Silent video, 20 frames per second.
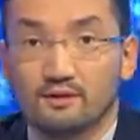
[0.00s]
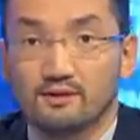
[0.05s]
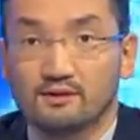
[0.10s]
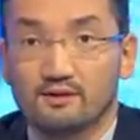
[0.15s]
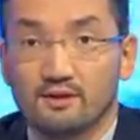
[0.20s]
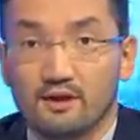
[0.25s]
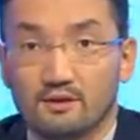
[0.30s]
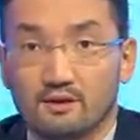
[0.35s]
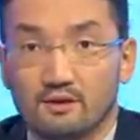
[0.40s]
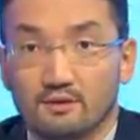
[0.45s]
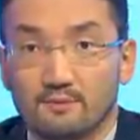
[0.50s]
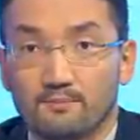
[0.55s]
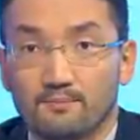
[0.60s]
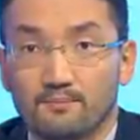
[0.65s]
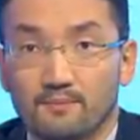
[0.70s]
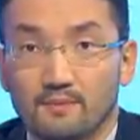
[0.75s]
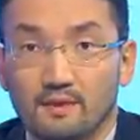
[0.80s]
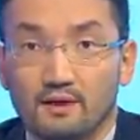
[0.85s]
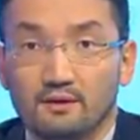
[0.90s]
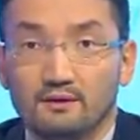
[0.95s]
in Astana.
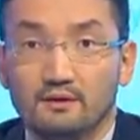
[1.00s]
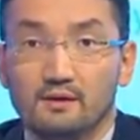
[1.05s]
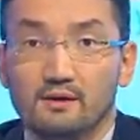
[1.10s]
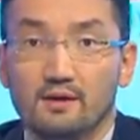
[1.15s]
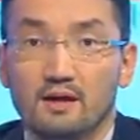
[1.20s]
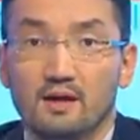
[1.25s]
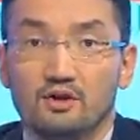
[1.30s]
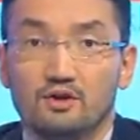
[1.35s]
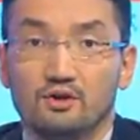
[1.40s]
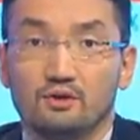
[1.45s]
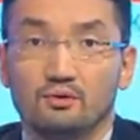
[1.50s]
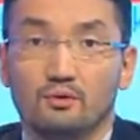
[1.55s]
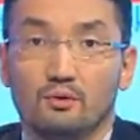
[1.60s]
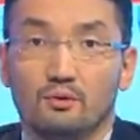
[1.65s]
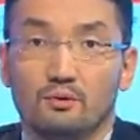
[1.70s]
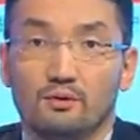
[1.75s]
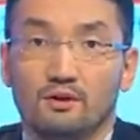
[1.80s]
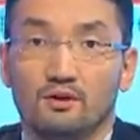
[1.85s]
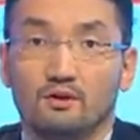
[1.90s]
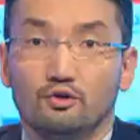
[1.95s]
Delegation
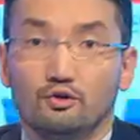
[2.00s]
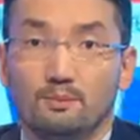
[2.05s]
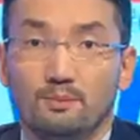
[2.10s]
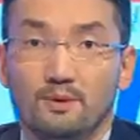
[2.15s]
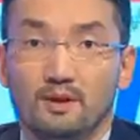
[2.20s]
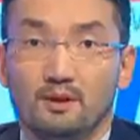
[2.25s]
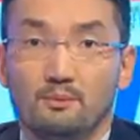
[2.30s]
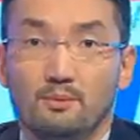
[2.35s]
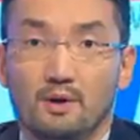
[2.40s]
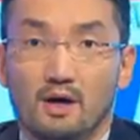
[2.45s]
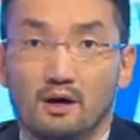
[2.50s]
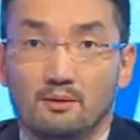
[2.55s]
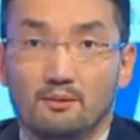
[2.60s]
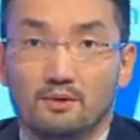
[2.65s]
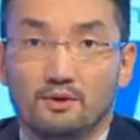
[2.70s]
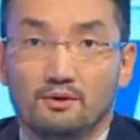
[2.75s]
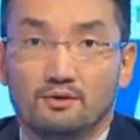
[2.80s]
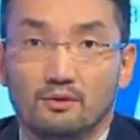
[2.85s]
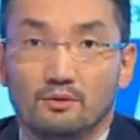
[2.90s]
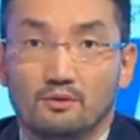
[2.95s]
of the European
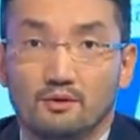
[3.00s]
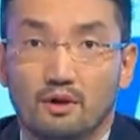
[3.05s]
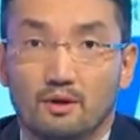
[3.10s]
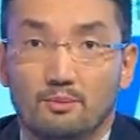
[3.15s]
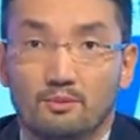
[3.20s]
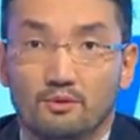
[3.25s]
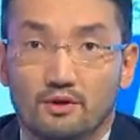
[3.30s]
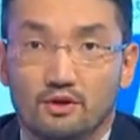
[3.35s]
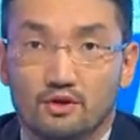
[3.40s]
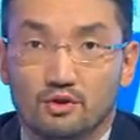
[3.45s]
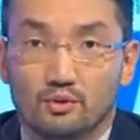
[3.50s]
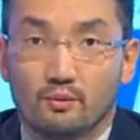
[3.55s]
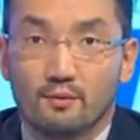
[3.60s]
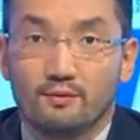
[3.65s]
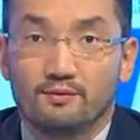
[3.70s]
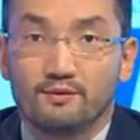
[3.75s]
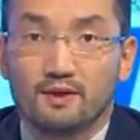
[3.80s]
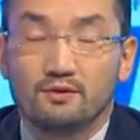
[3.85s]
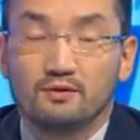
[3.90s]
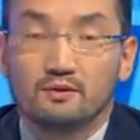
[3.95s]
Parliament on cooperation
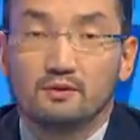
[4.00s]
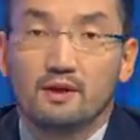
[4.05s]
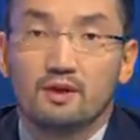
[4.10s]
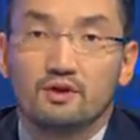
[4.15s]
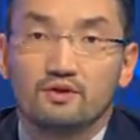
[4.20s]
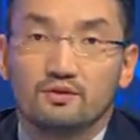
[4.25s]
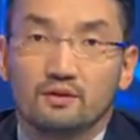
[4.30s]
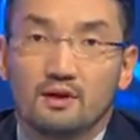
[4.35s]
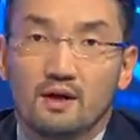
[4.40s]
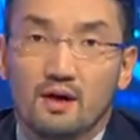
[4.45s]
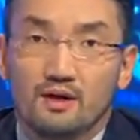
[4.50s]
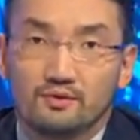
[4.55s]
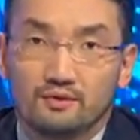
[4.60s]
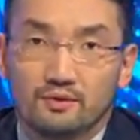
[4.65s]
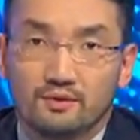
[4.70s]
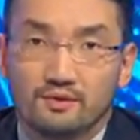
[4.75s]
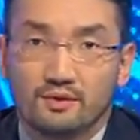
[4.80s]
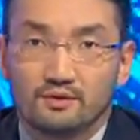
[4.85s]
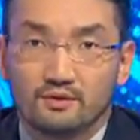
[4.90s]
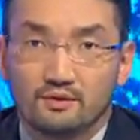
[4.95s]
with Central Asian
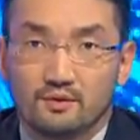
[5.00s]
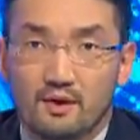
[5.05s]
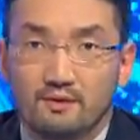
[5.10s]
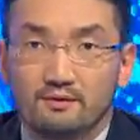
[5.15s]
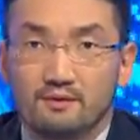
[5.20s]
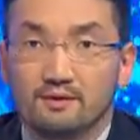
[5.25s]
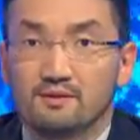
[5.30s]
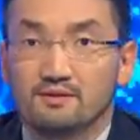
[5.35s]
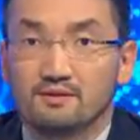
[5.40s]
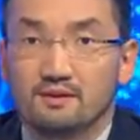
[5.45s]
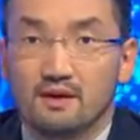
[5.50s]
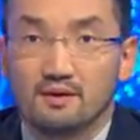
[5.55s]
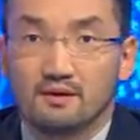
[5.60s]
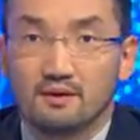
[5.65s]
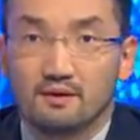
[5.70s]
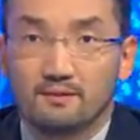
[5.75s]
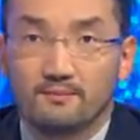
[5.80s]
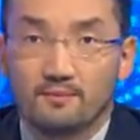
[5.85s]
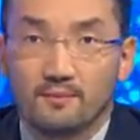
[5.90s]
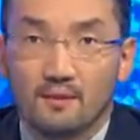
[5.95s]
countries has arrived in
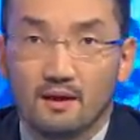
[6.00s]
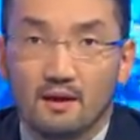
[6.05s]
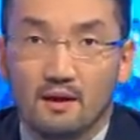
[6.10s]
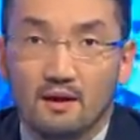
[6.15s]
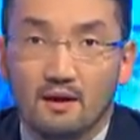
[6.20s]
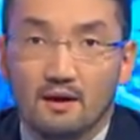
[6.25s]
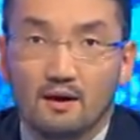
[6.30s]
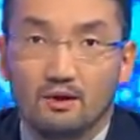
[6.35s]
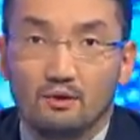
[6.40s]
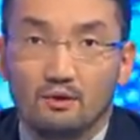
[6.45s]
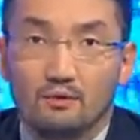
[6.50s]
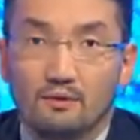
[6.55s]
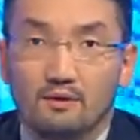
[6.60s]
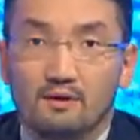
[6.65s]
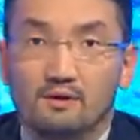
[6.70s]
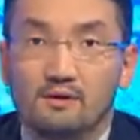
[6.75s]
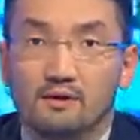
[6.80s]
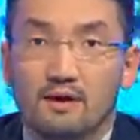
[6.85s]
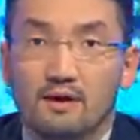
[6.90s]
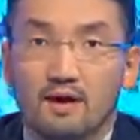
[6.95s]
Astana. Head of the
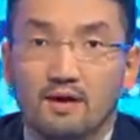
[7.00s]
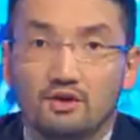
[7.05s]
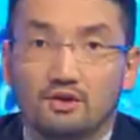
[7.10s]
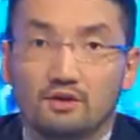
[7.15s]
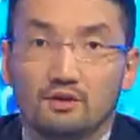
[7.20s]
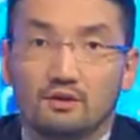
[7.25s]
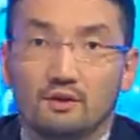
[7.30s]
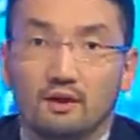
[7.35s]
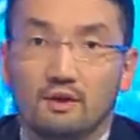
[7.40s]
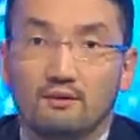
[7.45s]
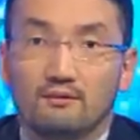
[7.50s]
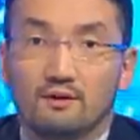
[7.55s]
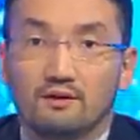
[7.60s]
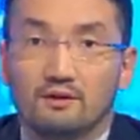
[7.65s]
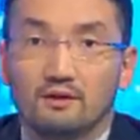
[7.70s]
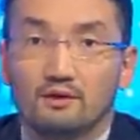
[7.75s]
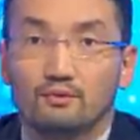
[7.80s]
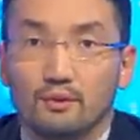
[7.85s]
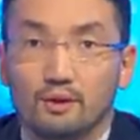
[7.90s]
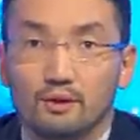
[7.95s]
delegation,
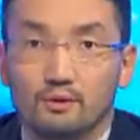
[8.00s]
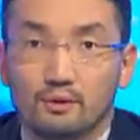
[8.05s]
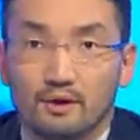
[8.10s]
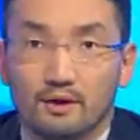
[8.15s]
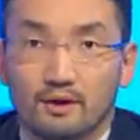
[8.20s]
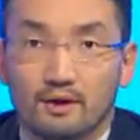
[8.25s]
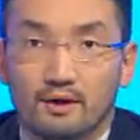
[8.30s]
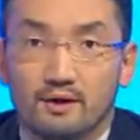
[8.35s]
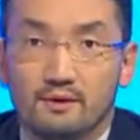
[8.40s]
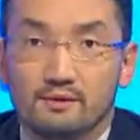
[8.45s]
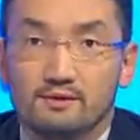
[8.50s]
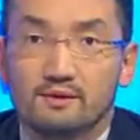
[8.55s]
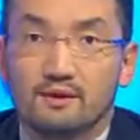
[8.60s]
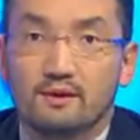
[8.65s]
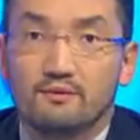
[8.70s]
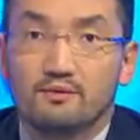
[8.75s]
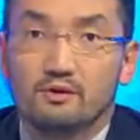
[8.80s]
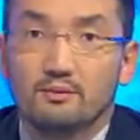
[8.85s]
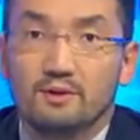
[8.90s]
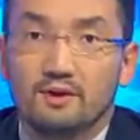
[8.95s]
Iveta Grigule, held
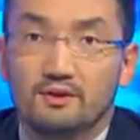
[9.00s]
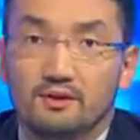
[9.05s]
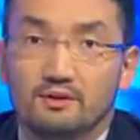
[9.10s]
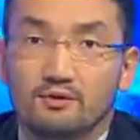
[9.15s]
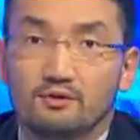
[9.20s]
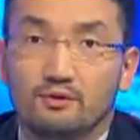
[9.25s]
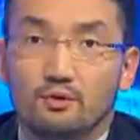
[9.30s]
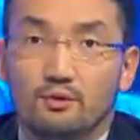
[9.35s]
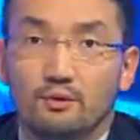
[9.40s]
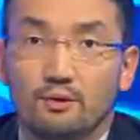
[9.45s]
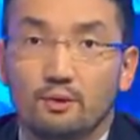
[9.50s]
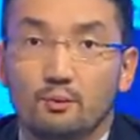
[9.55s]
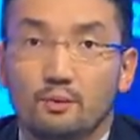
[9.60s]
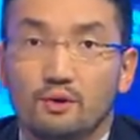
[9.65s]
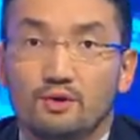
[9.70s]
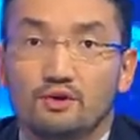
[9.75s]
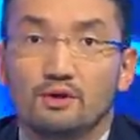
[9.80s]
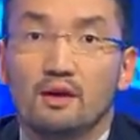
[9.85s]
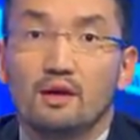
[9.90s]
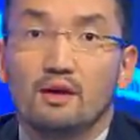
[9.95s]
several meetings during
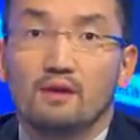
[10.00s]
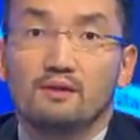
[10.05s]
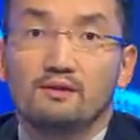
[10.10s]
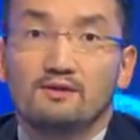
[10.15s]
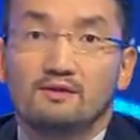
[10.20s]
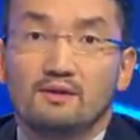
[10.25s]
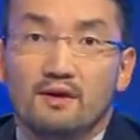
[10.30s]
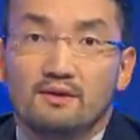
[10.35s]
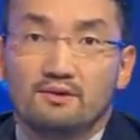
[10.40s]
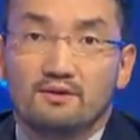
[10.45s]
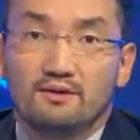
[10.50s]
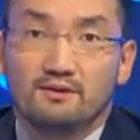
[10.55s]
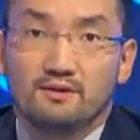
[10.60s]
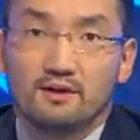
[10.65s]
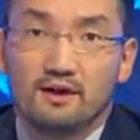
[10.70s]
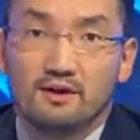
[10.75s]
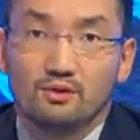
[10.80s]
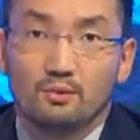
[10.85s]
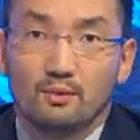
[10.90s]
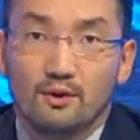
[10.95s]
which the sides
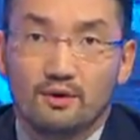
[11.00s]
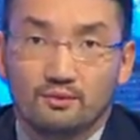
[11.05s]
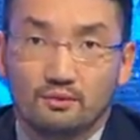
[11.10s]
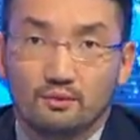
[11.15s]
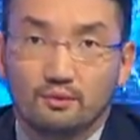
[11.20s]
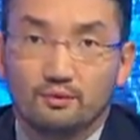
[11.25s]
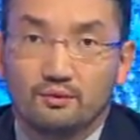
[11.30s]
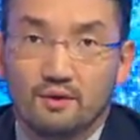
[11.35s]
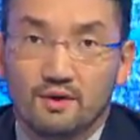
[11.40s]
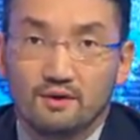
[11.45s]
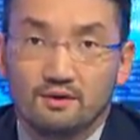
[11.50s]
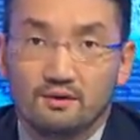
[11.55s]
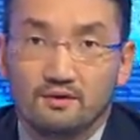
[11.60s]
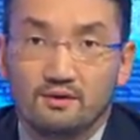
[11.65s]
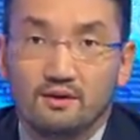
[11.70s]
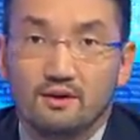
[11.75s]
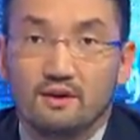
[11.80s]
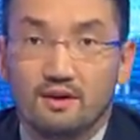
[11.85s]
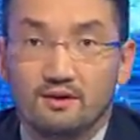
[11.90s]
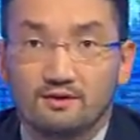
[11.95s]
discussed ways to strengthen
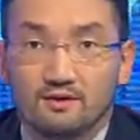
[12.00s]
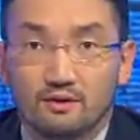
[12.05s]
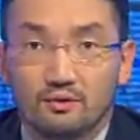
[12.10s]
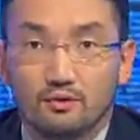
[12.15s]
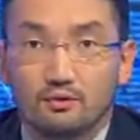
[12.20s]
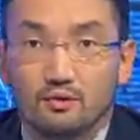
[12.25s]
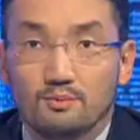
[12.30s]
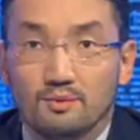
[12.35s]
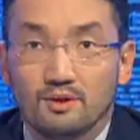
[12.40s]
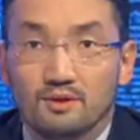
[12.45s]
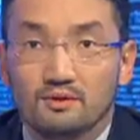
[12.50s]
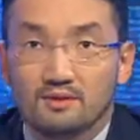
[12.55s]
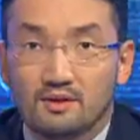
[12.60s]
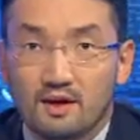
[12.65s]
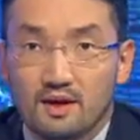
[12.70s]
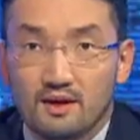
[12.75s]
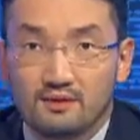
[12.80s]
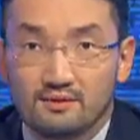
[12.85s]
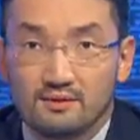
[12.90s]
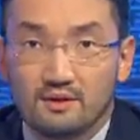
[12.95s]
the Kazakh-European
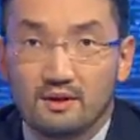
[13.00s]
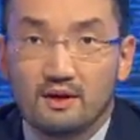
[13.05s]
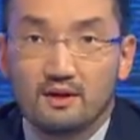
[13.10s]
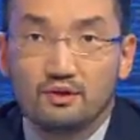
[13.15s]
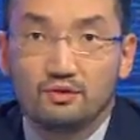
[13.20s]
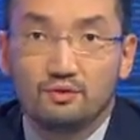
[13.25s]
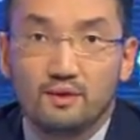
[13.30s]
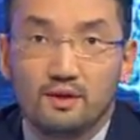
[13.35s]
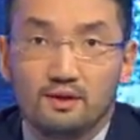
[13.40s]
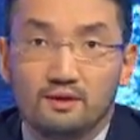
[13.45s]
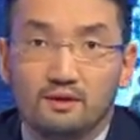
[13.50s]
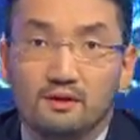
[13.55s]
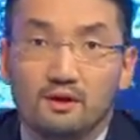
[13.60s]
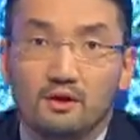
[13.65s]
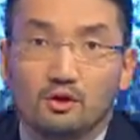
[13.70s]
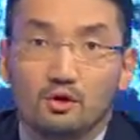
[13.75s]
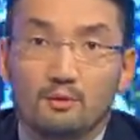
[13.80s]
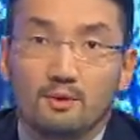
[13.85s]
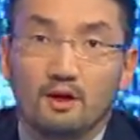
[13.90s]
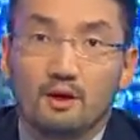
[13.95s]
ties, trade and
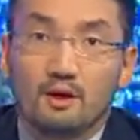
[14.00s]
economic